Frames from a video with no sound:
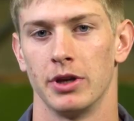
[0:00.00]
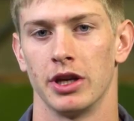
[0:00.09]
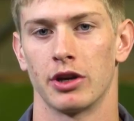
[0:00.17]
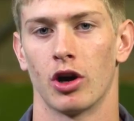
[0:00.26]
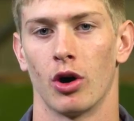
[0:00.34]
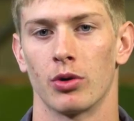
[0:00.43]

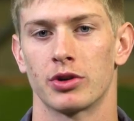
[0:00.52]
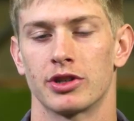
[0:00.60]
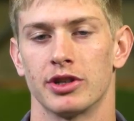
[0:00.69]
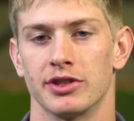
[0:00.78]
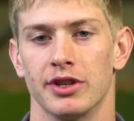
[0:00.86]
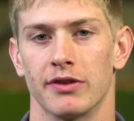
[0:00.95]
being
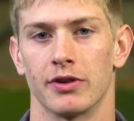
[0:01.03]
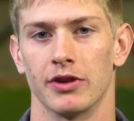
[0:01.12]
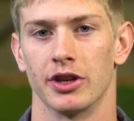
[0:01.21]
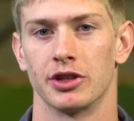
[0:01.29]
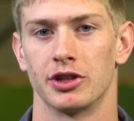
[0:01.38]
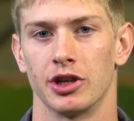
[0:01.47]
coached is different
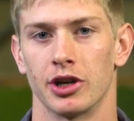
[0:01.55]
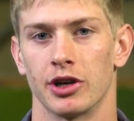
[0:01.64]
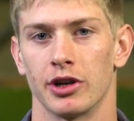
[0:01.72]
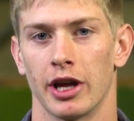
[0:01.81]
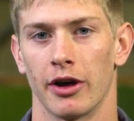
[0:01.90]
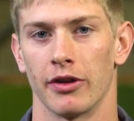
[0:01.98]
this
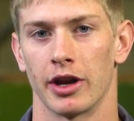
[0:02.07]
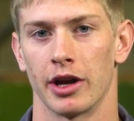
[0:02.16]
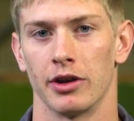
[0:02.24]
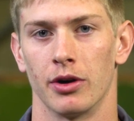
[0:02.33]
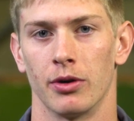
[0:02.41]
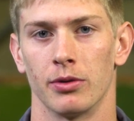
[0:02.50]
year now that I
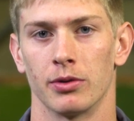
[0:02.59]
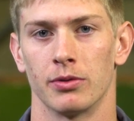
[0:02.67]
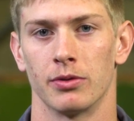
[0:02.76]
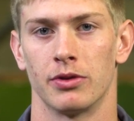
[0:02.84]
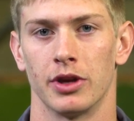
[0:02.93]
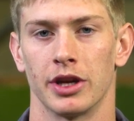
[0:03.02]
know
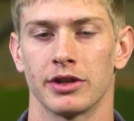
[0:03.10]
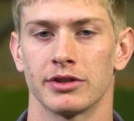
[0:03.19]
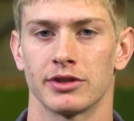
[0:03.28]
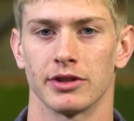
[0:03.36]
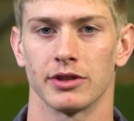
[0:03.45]
things.